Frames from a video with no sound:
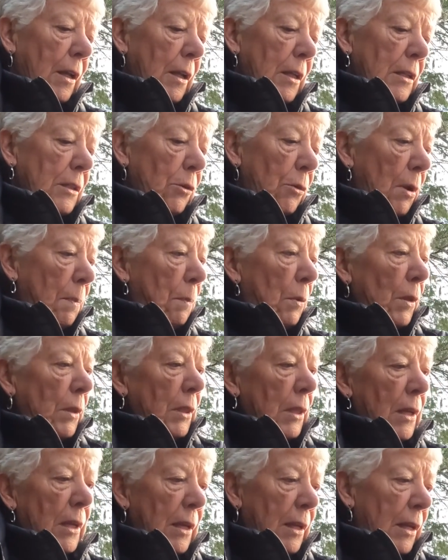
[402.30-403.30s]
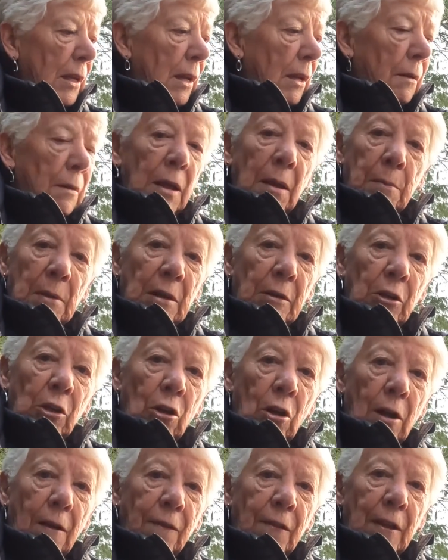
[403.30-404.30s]
So I put the amount of
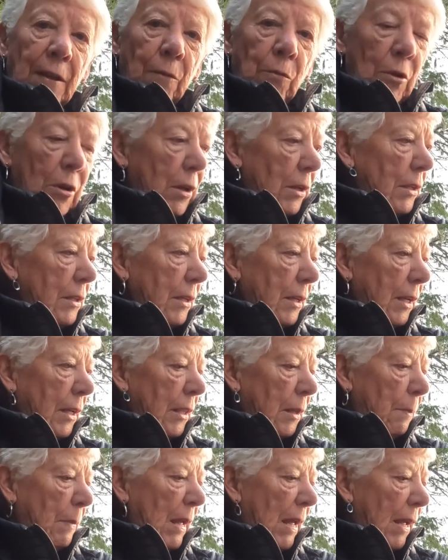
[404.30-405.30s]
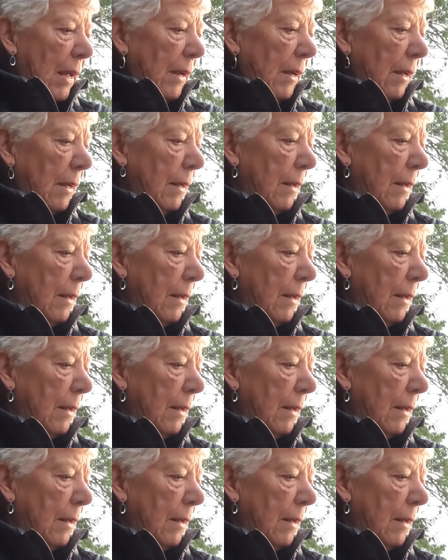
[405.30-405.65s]
coffee I want in the bag.